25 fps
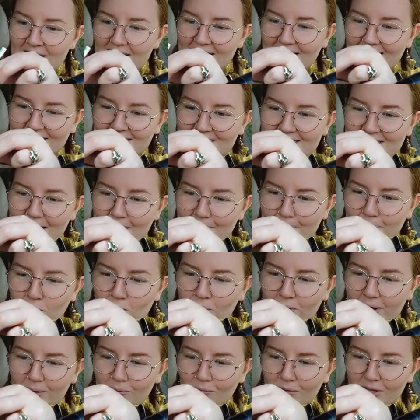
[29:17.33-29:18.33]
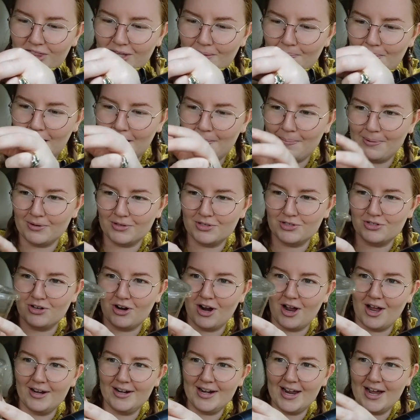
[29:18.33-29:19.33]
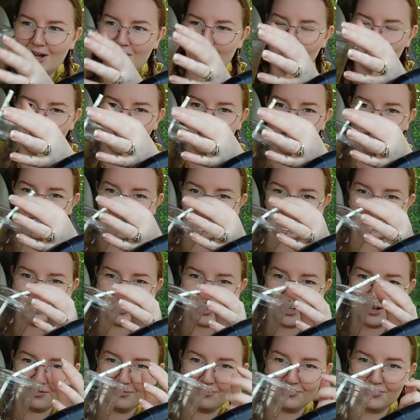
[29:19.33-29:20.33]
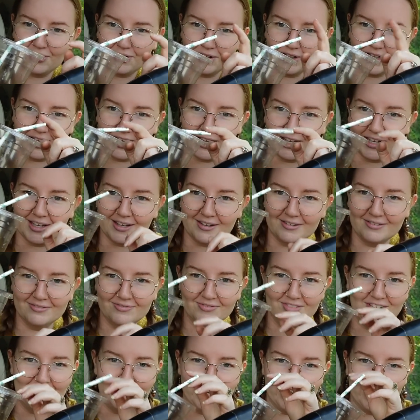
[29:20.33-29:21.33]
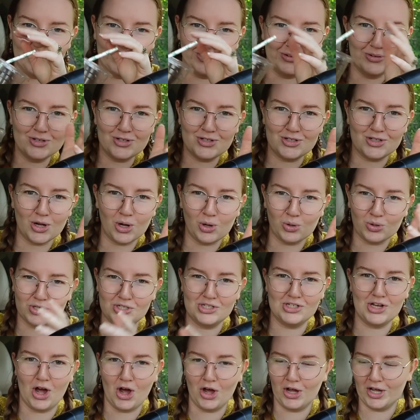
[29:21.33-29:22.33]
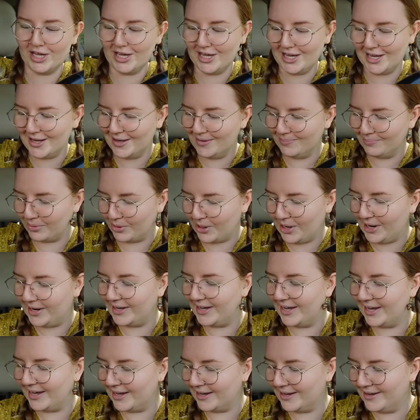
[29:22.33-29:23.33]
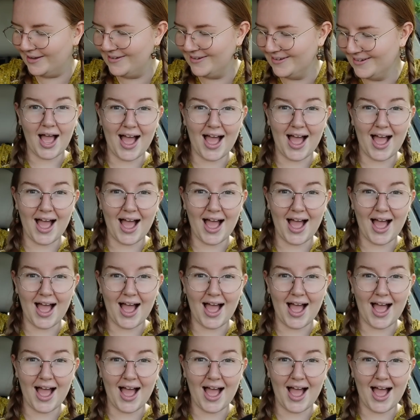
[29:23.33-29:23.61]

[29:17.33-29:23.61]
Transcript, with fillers: it's that point with the paper straw now where it's just like fully, you know, so soggy and breaking.